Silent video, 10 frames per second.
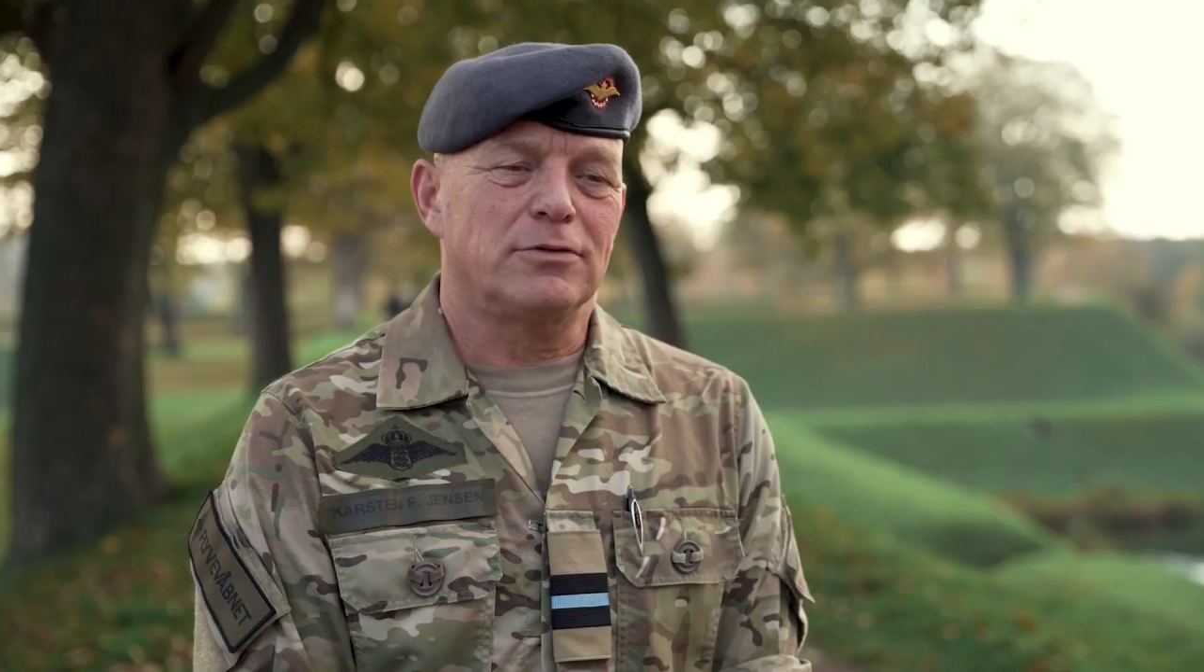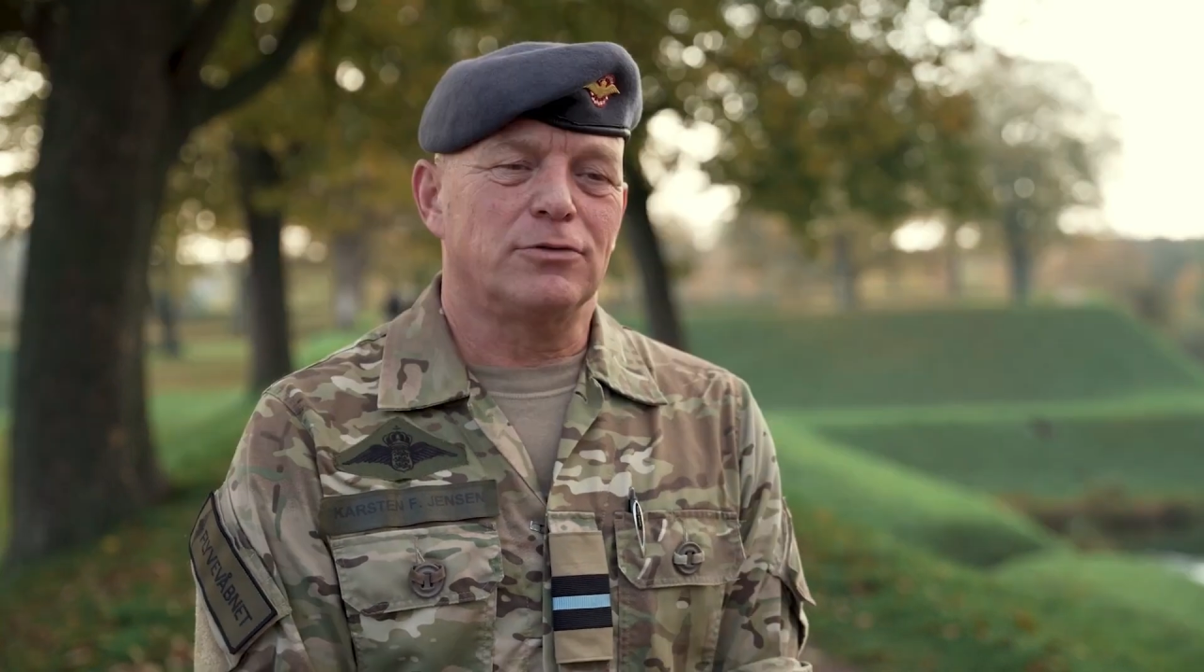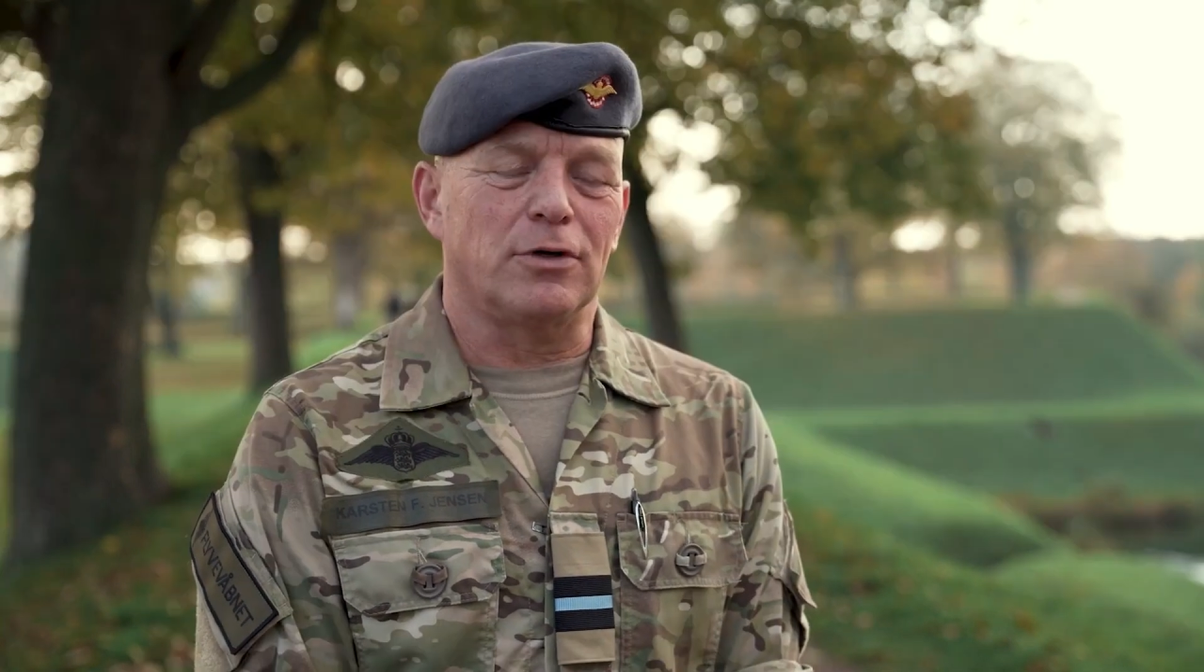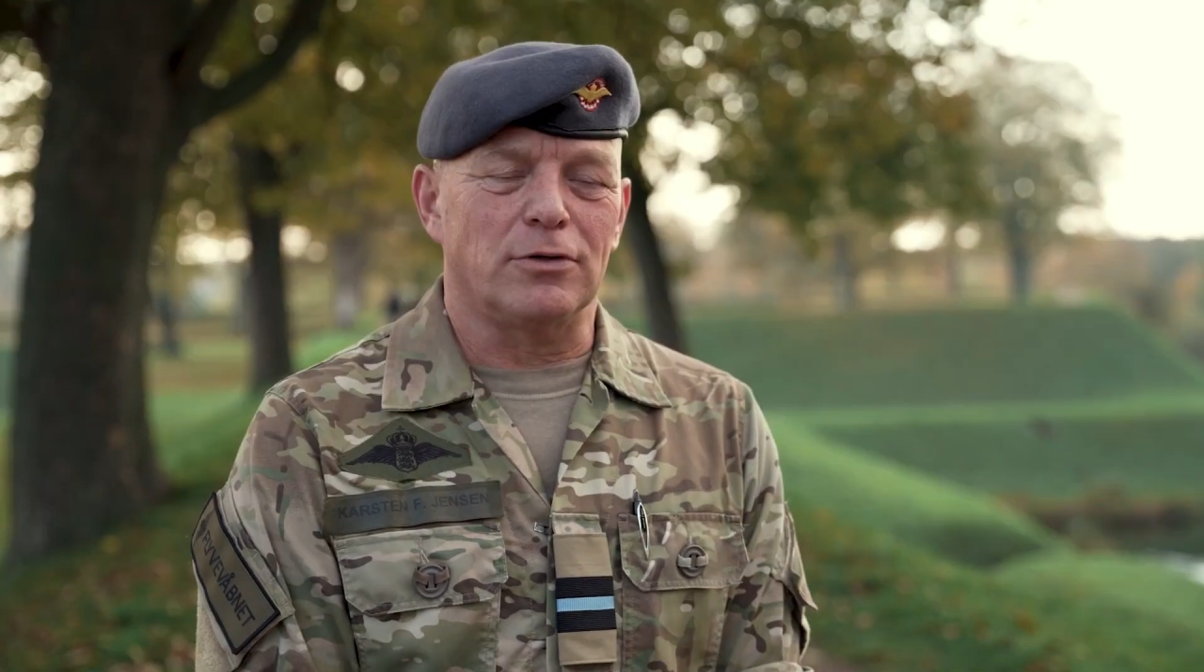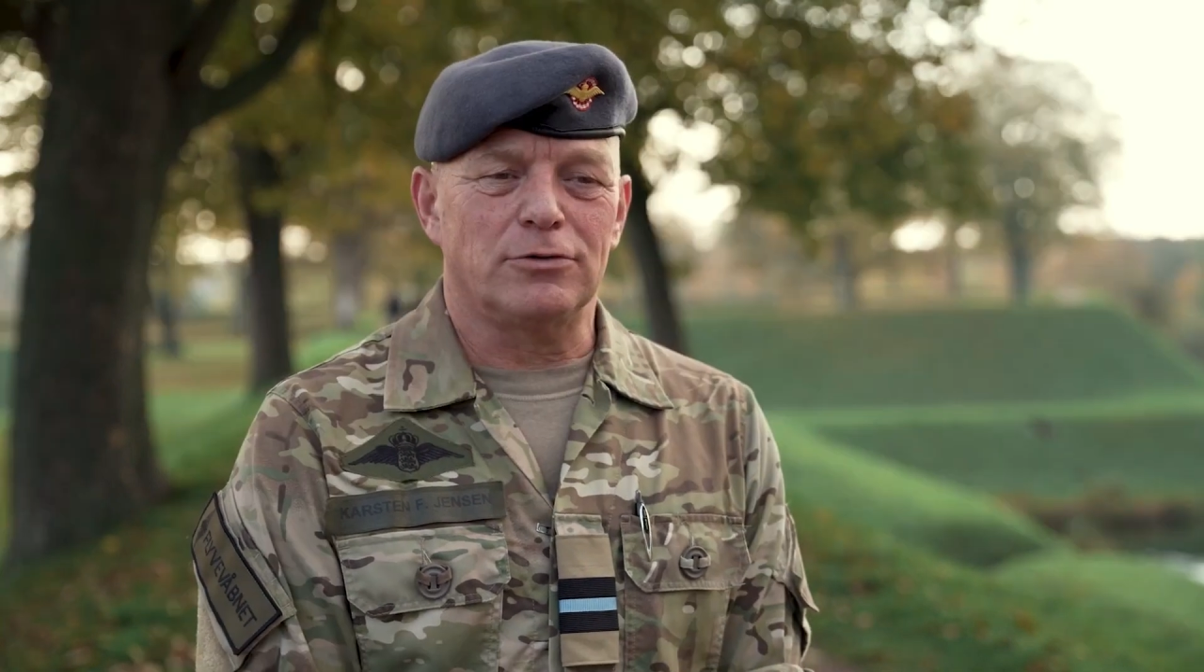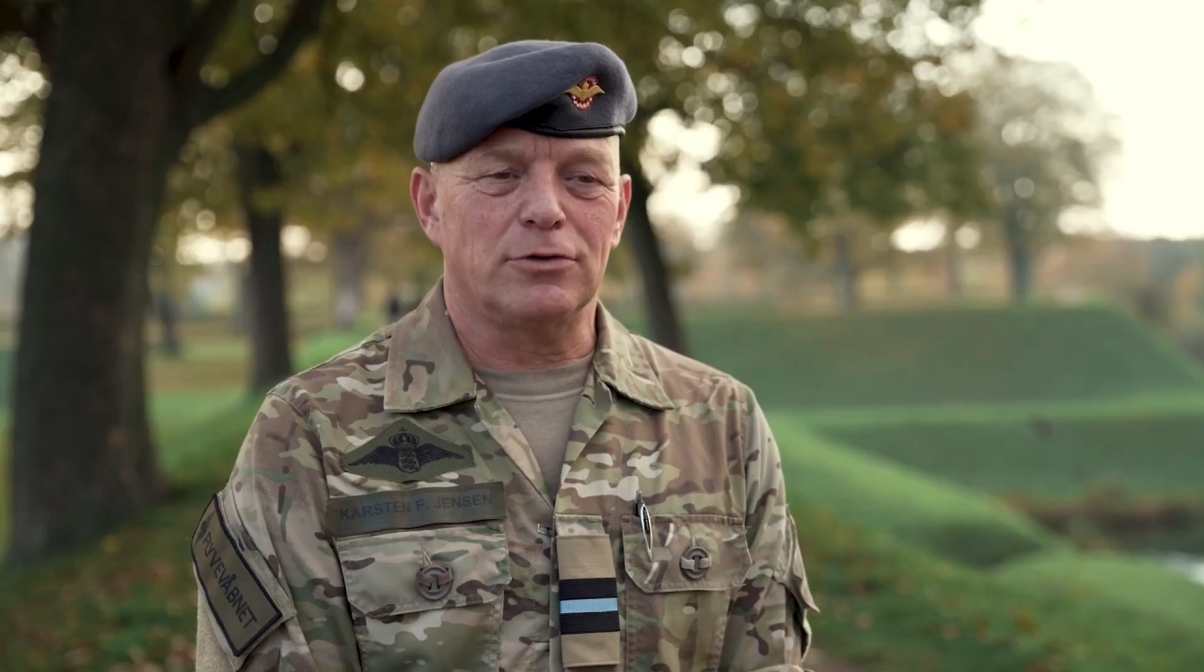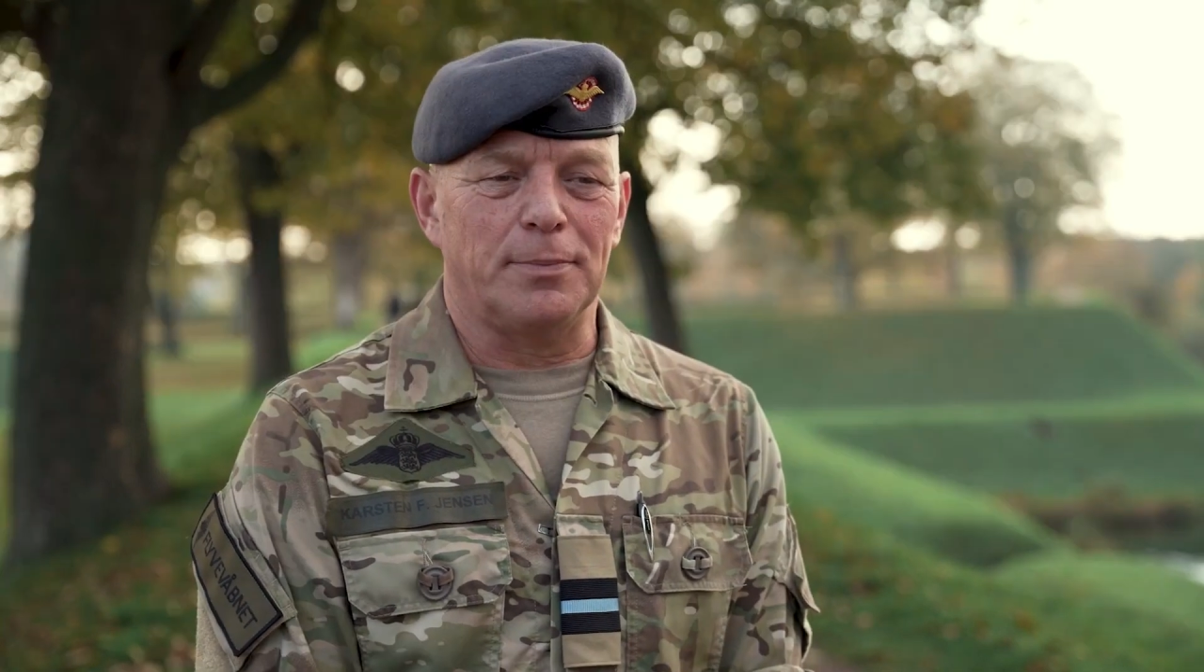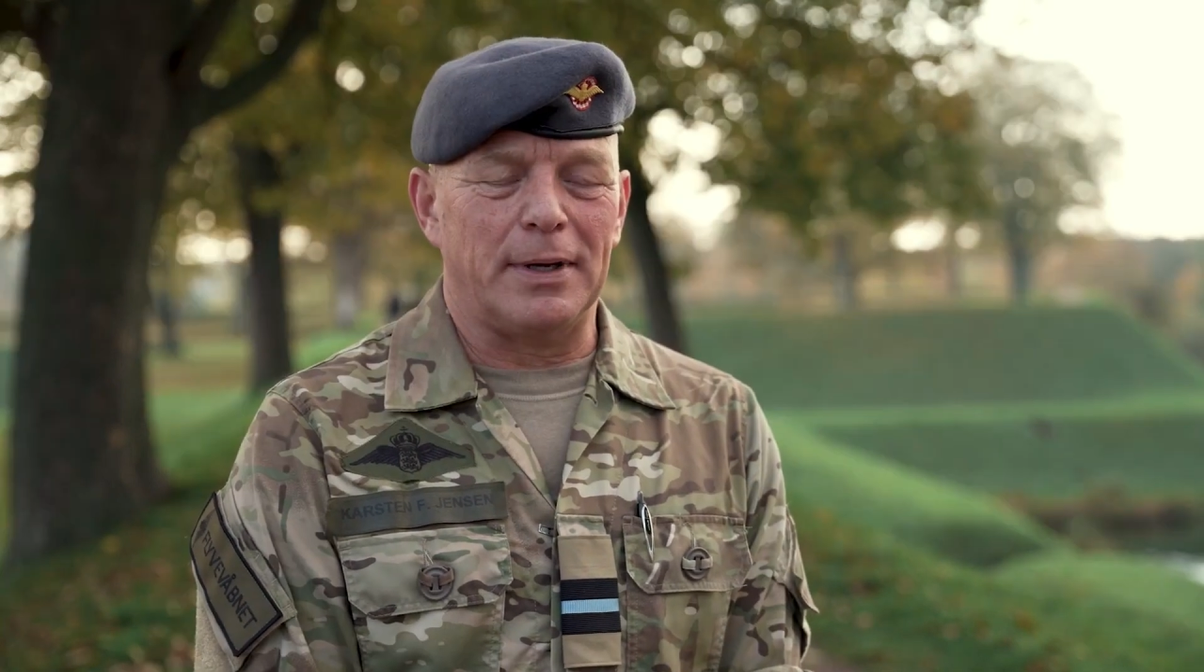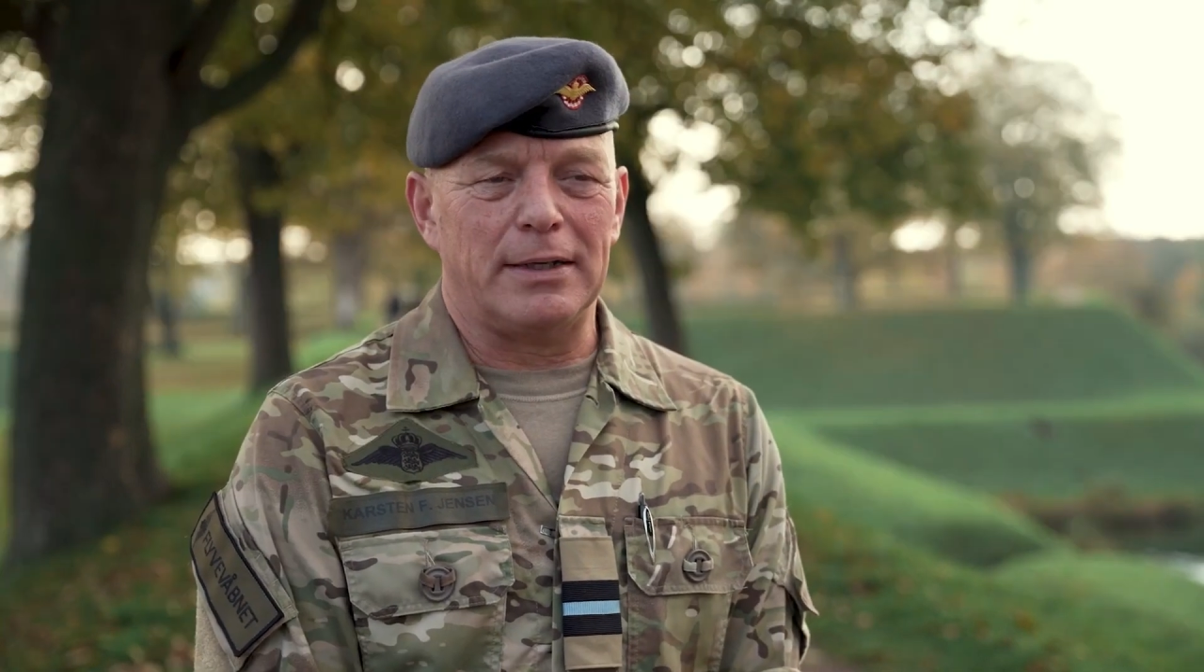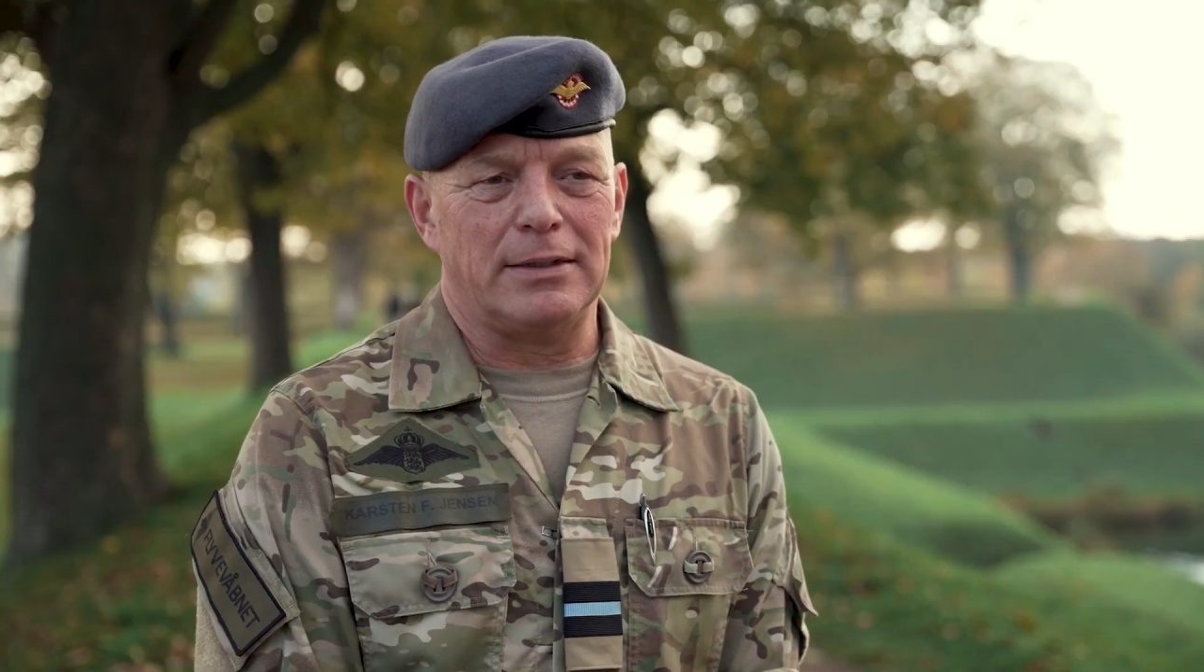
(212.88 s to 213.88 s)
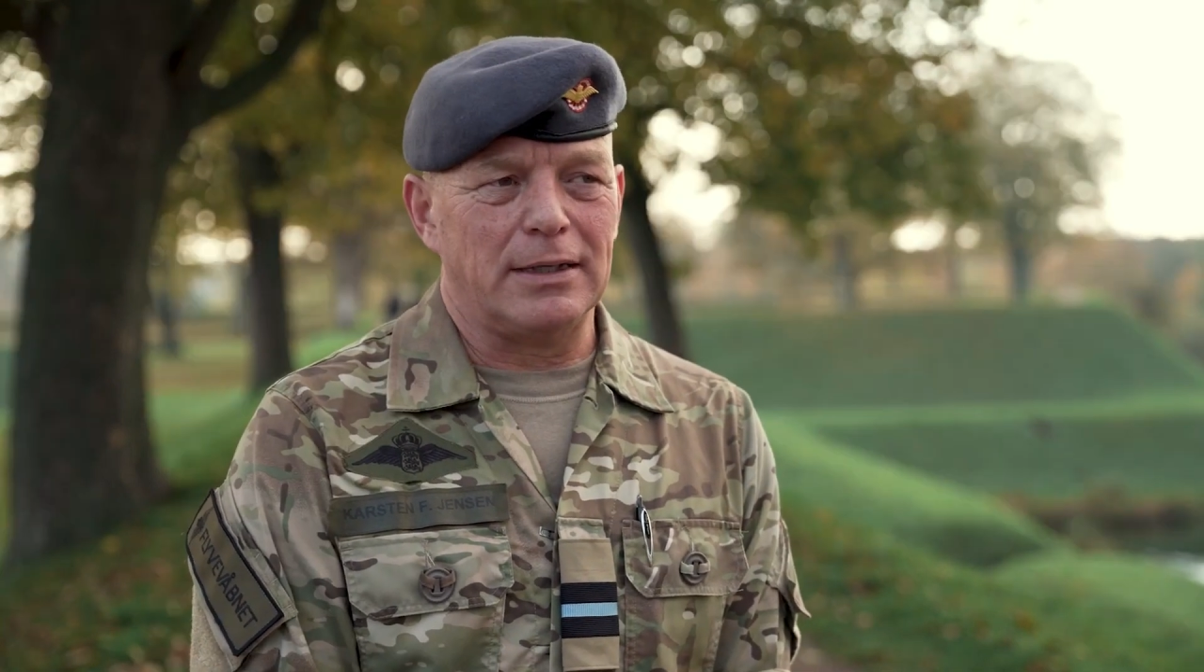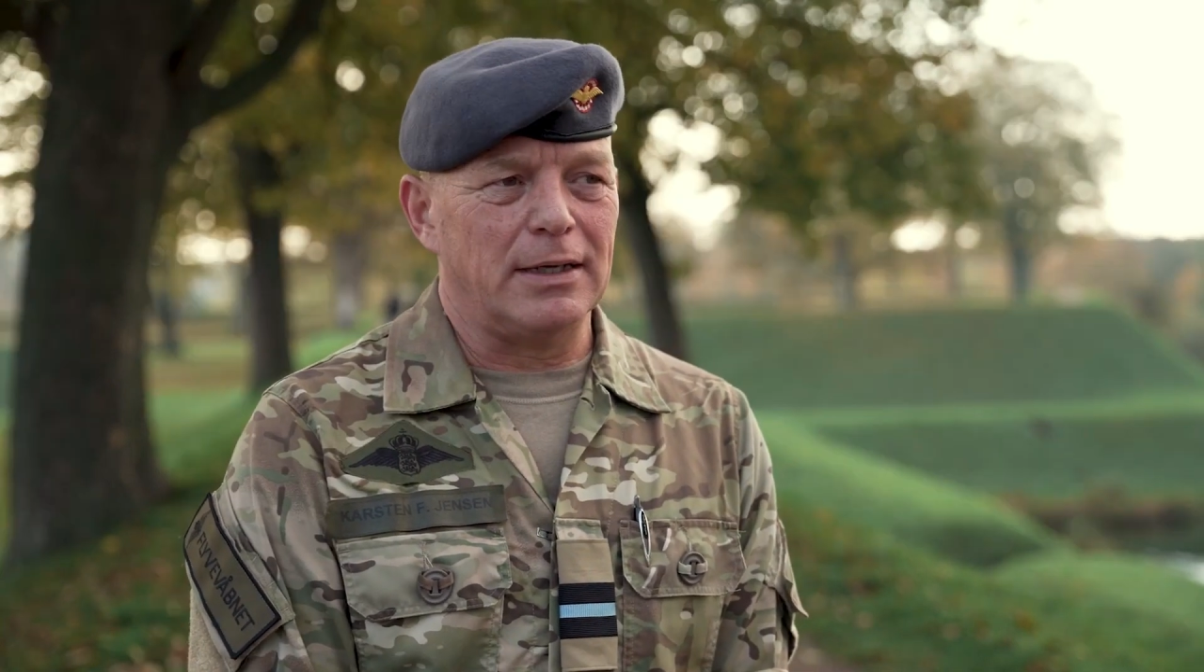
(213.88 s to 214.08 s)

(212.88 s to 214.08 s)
To combat